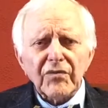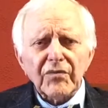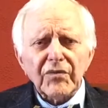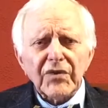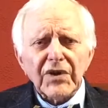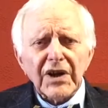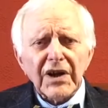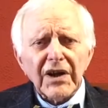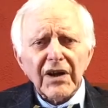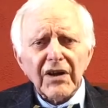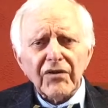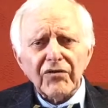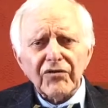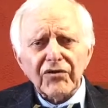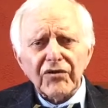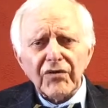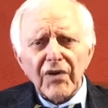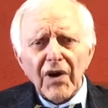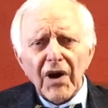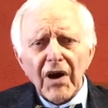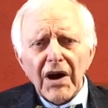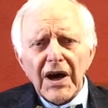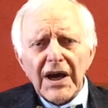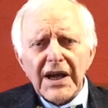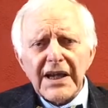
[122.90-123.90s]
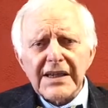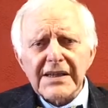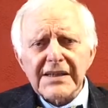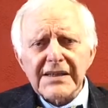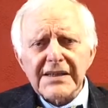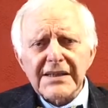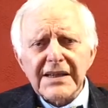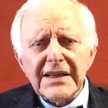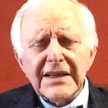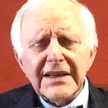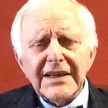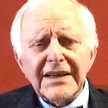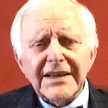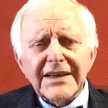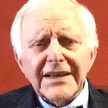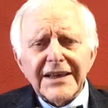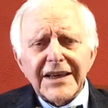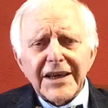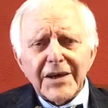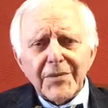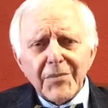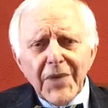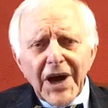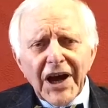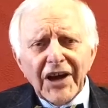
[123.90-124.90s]
them to close their eyes.
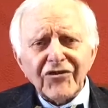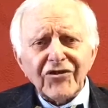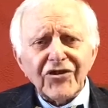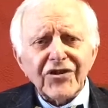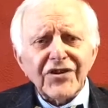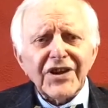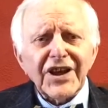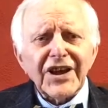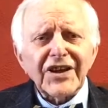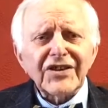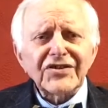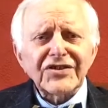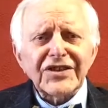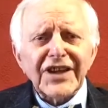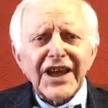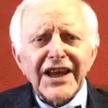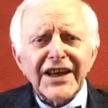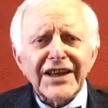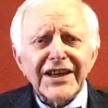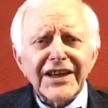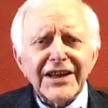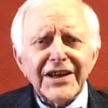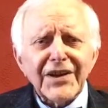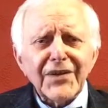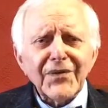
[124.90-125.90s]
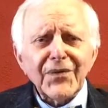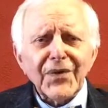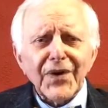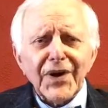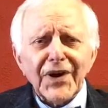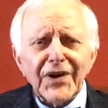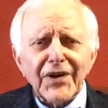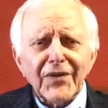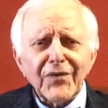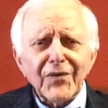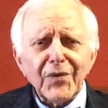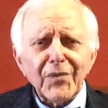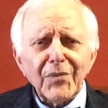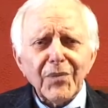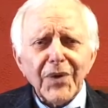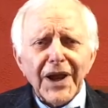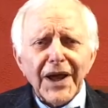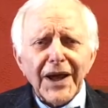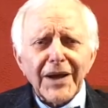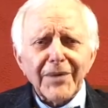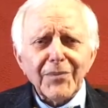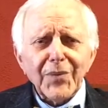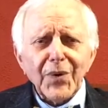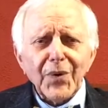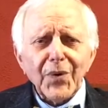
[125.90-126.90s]
Imagine they're standing in front of a
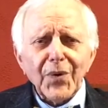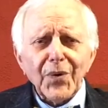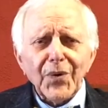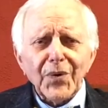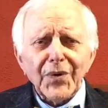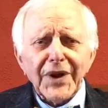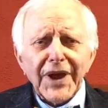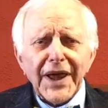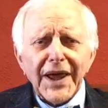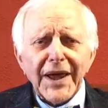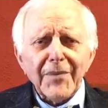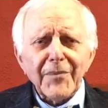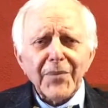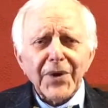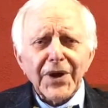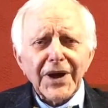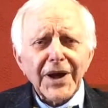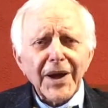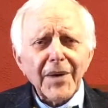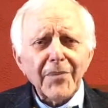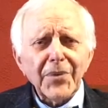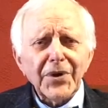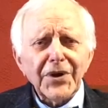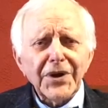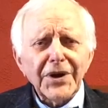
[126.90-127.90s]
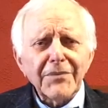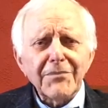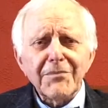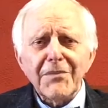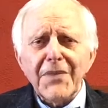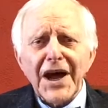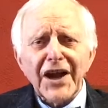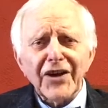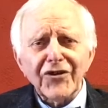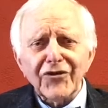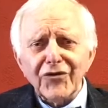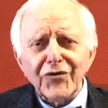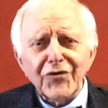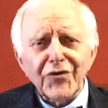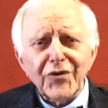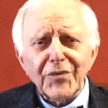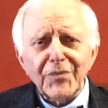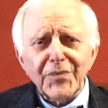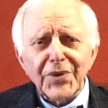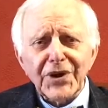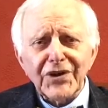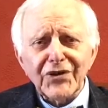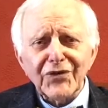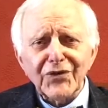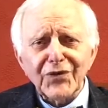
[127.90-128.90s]
blackboard and pick up an imaginary
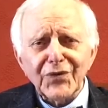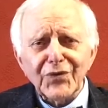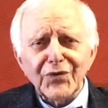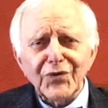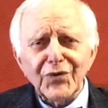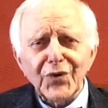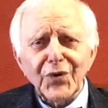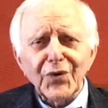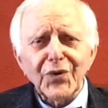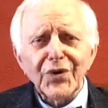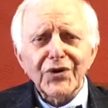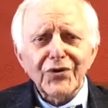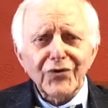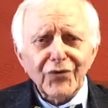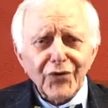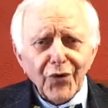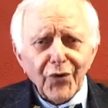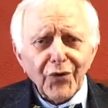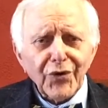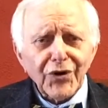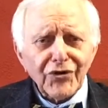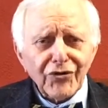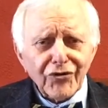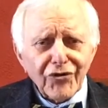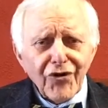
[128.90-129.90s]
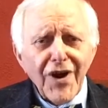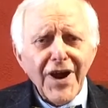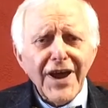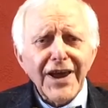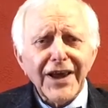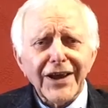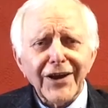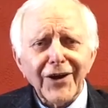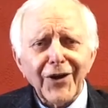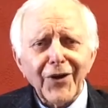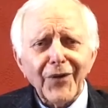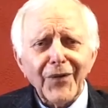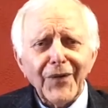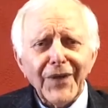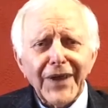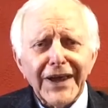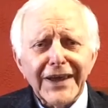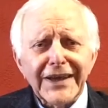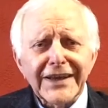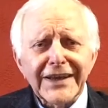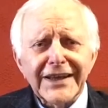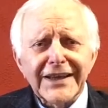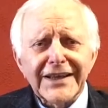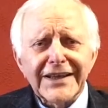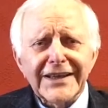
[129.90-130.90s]
piece of chalk and draw a triangle on
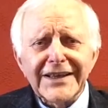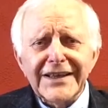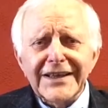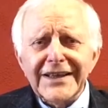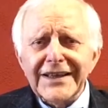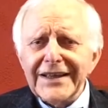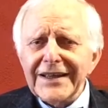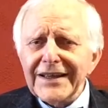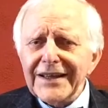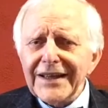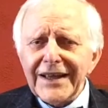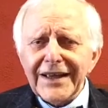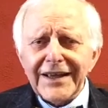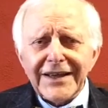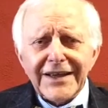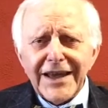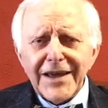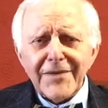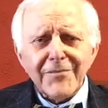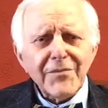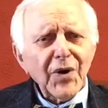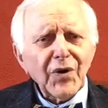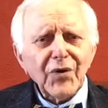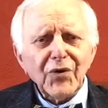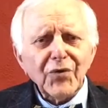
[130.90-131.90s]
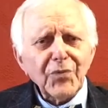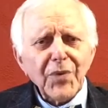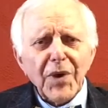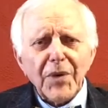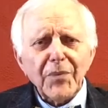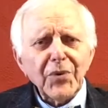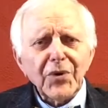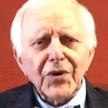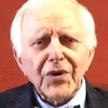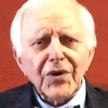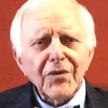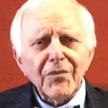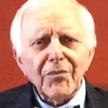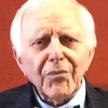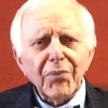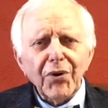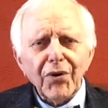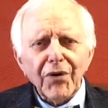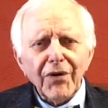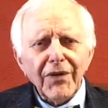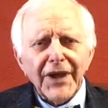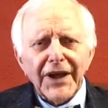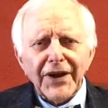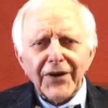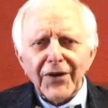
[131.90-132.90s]
that. Again, most people can
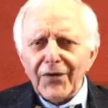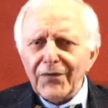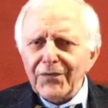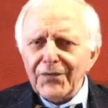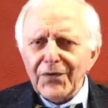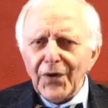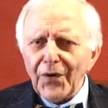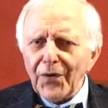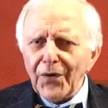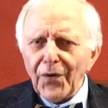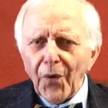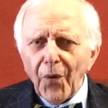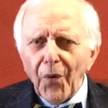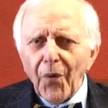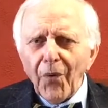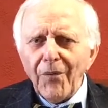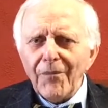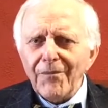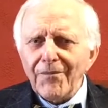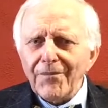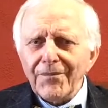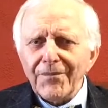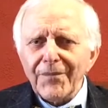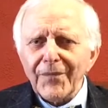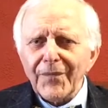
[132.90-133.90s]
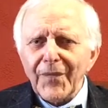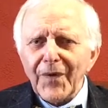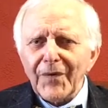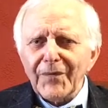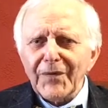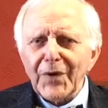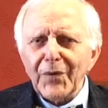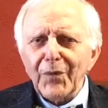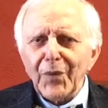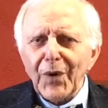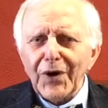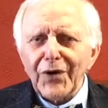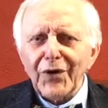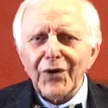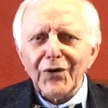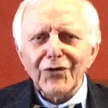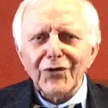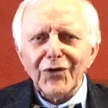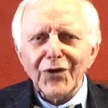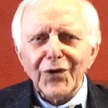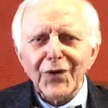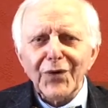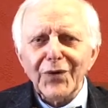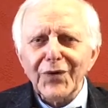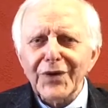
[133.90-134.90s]
pull that off, not all. I've had one or
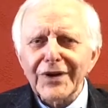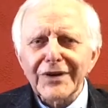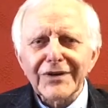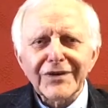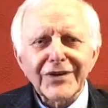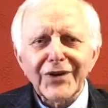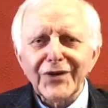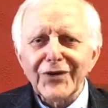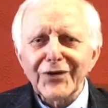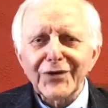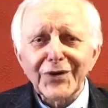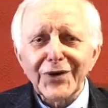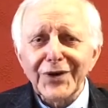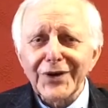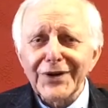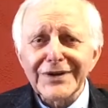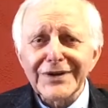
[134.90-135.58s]
two that just